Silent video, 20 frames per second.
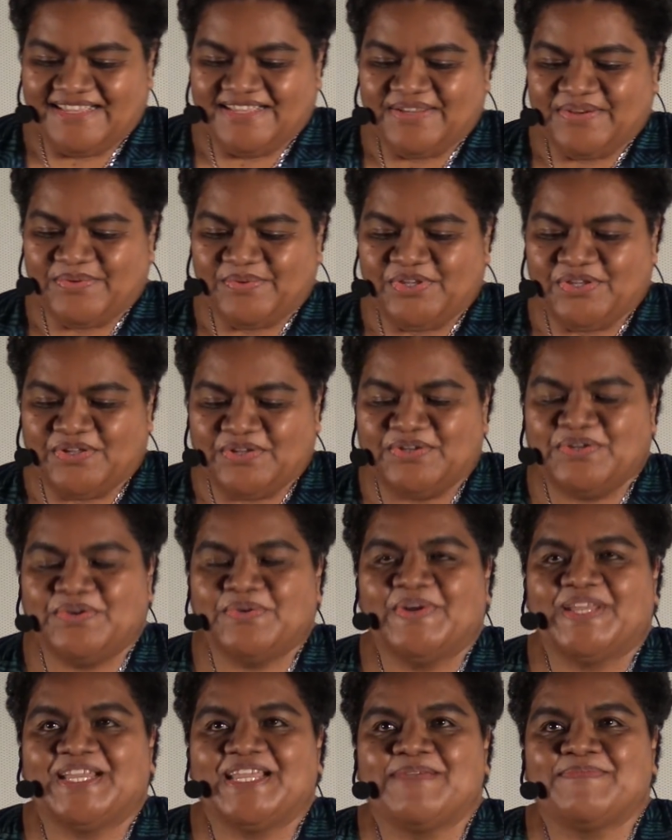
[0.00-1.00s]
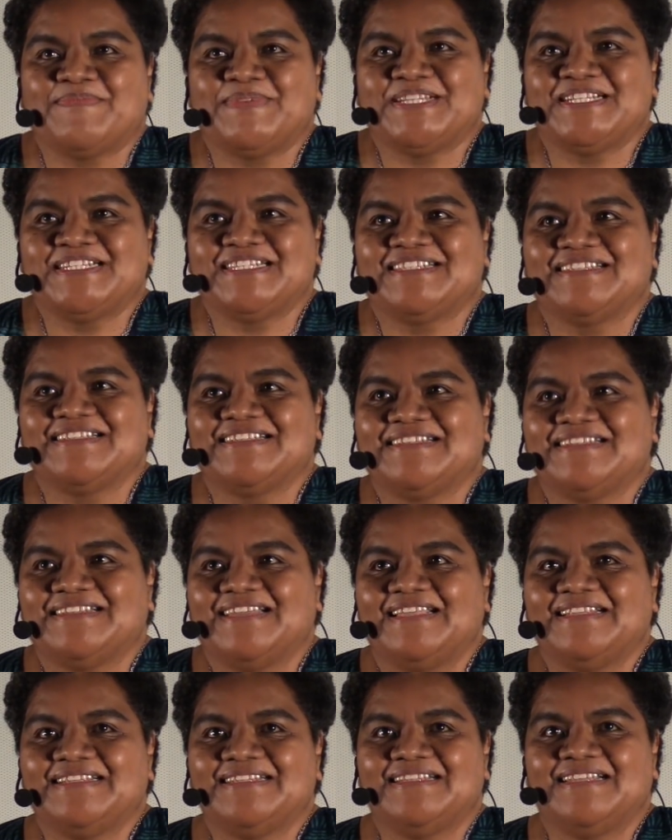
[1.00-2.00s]
We all know what happened.
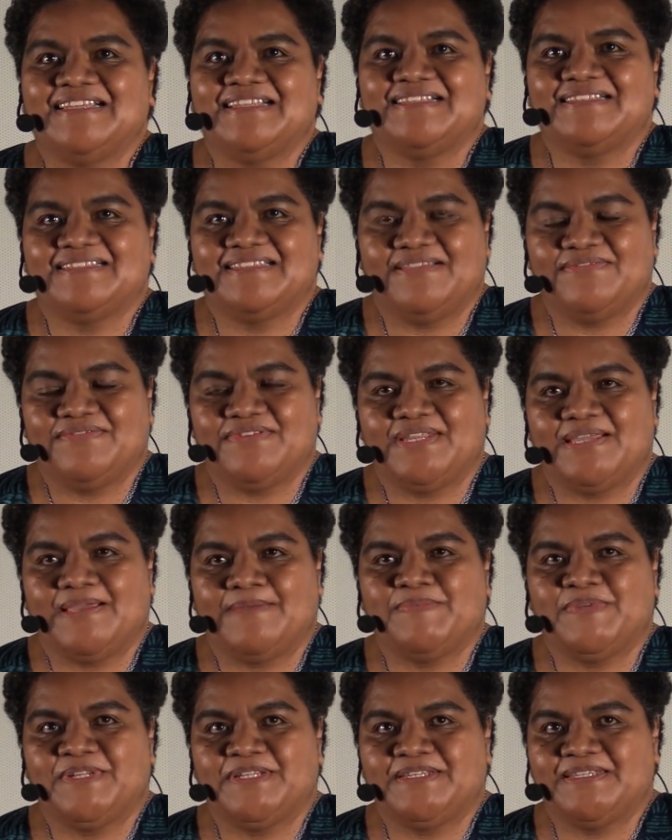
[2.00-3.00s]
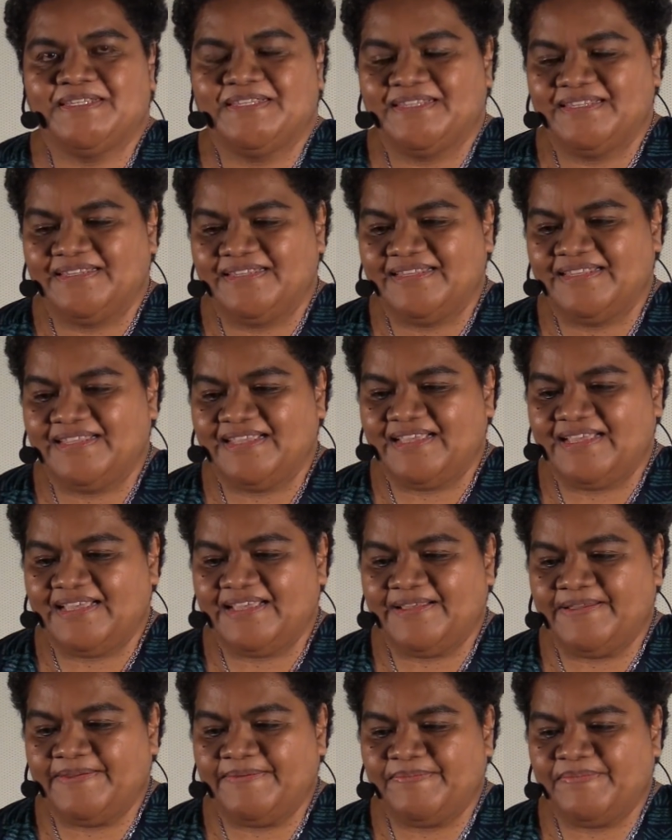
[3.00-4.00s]
1987 happened,
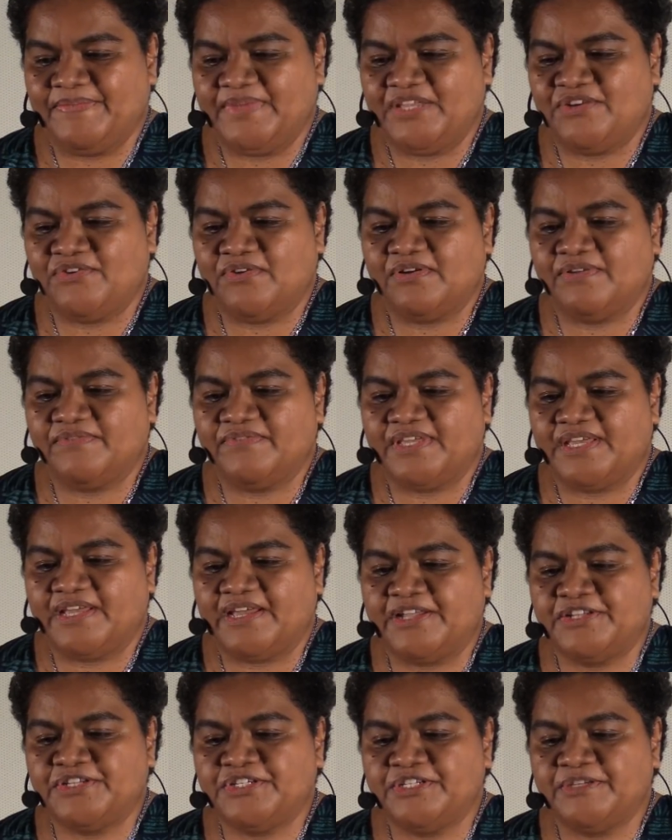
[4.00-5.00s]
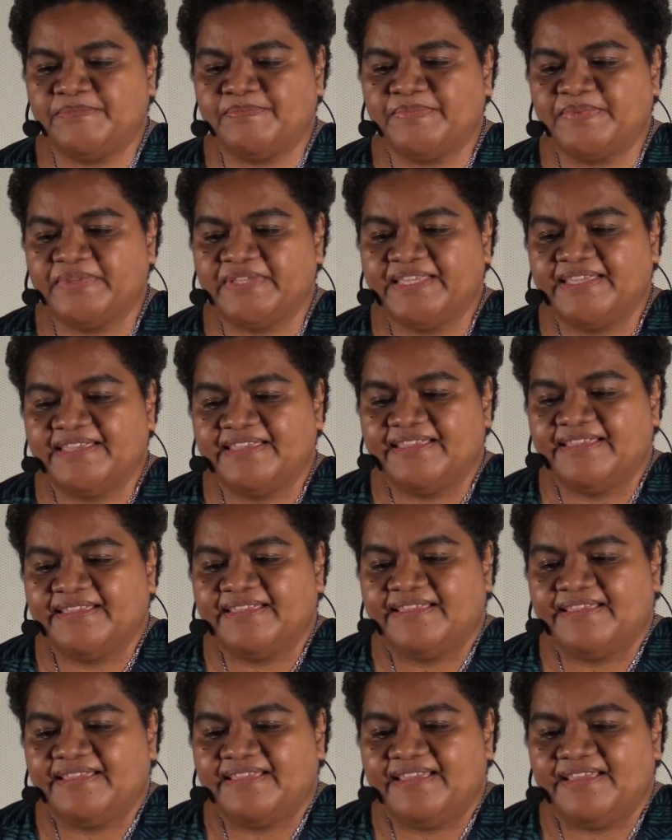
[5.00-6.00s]
and all of the hardship
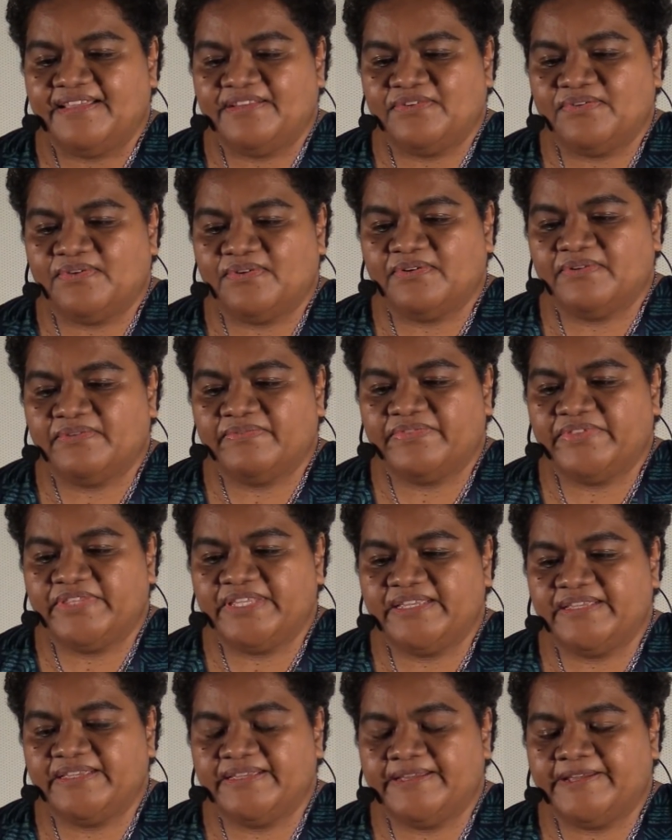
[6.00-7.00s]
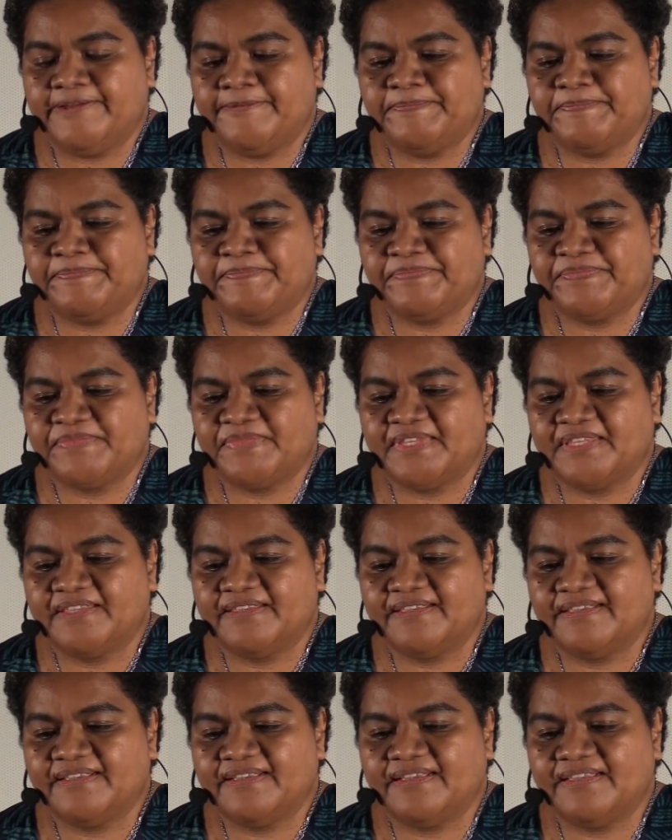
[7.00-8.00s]
and all of
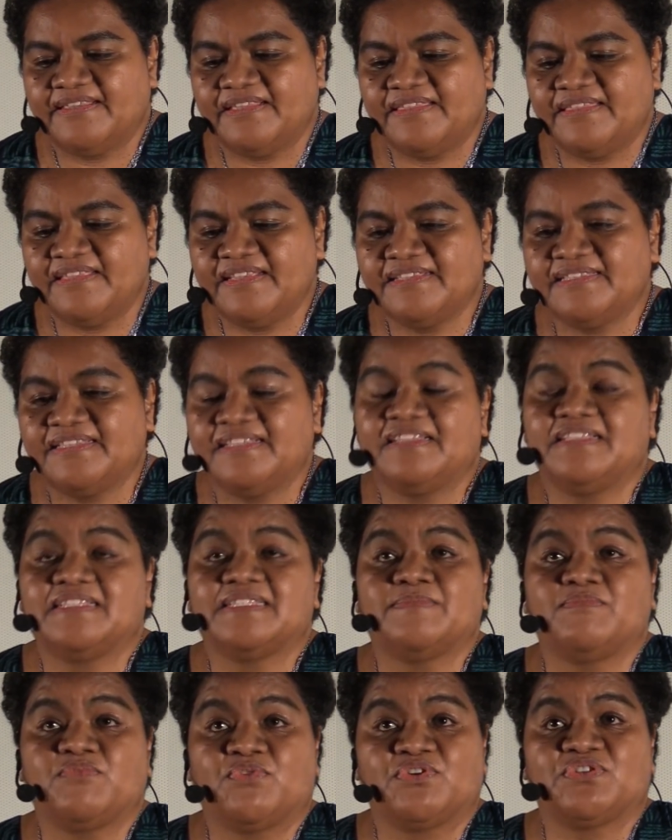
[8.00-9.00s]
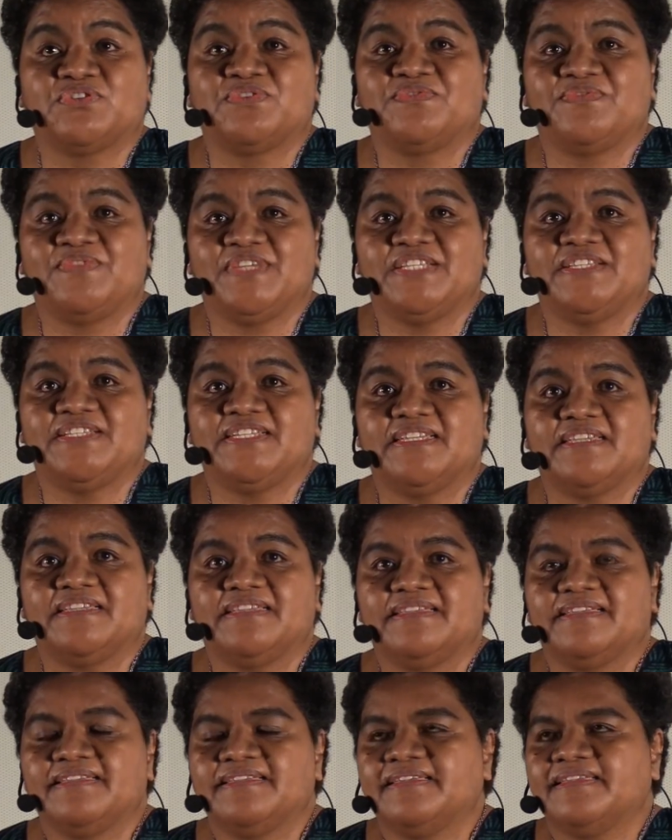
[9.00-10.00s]
the things that it's brought to Fiji,
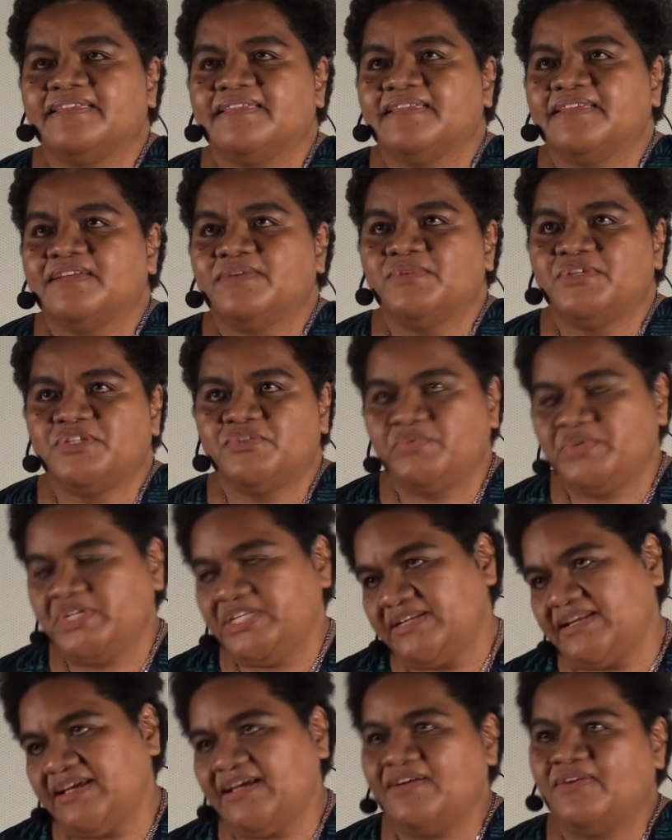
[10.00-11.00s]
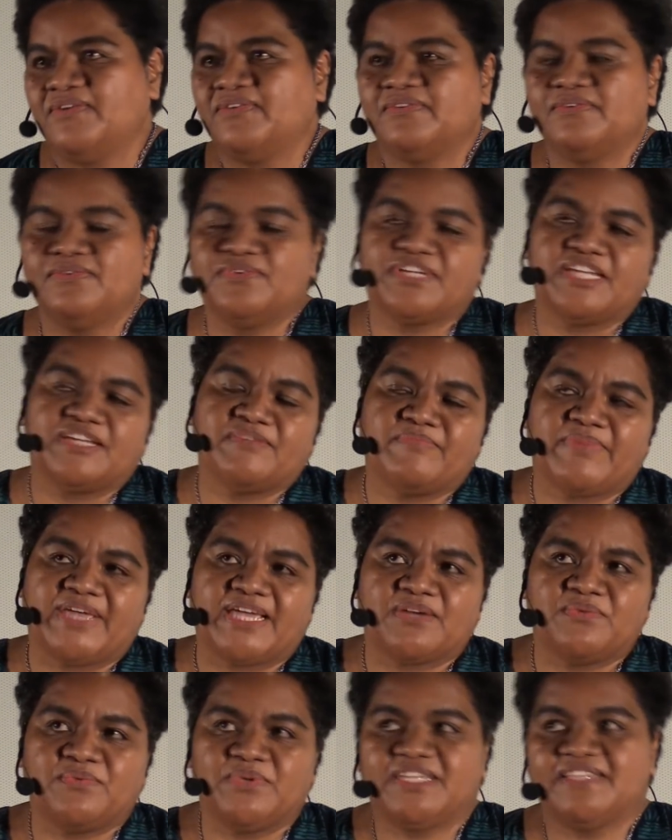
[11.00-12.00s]
which we now, looking
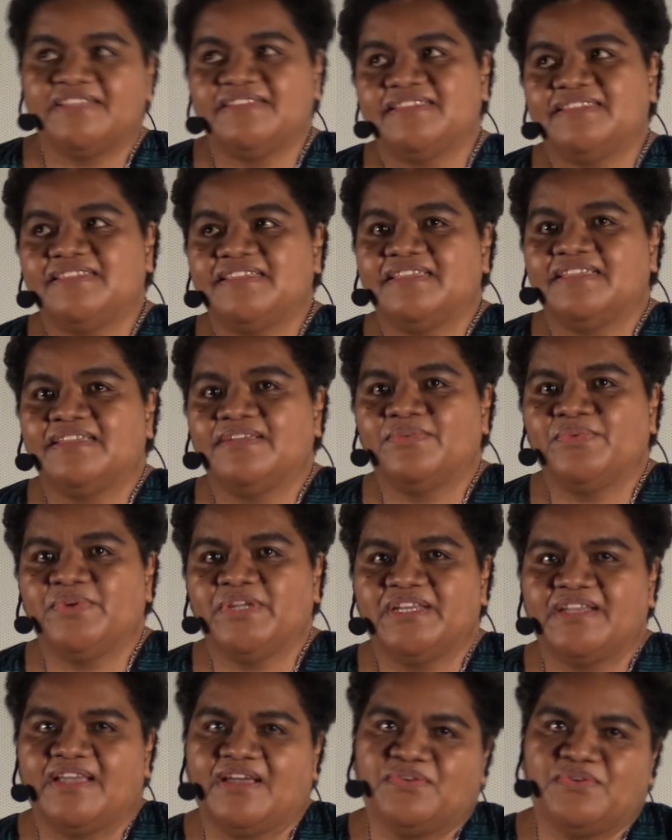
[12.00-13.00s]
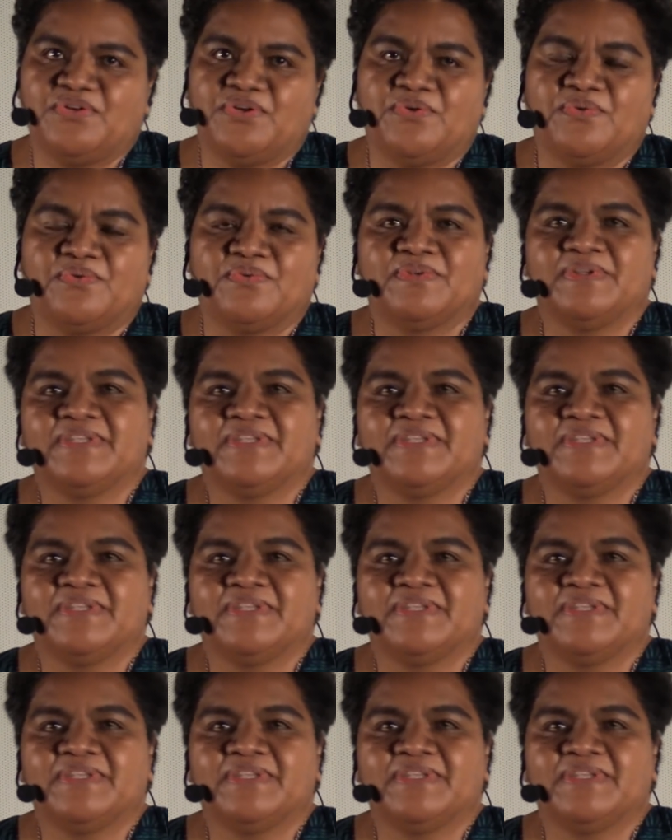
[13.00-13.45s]
back, we can see, we now know,